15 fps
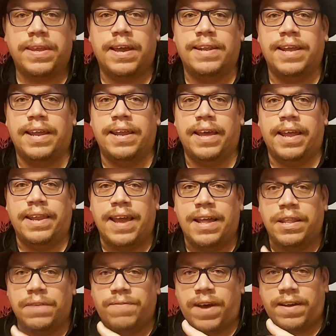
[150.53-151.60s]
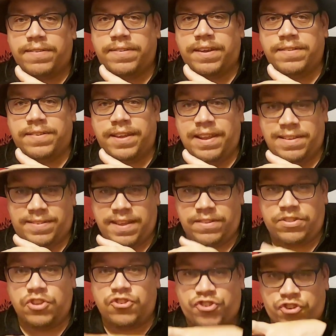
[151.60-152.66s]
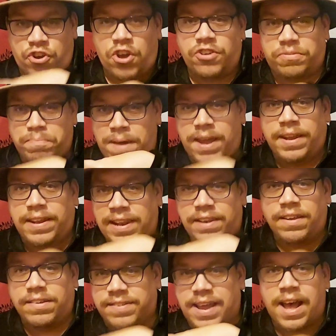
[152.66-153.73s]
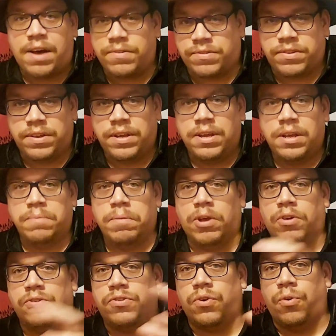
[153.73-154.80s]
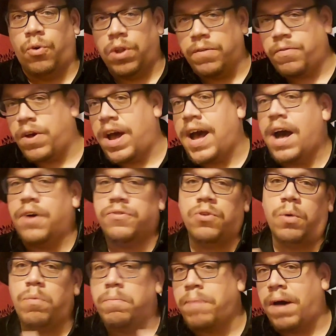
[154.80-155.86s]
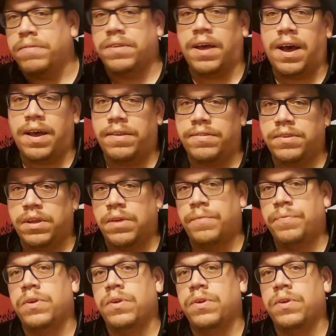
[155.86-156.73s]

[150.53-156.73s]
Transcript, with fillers: And then at the end of Acts 16, it said the church met in Lydia's house because all of her household were baptized.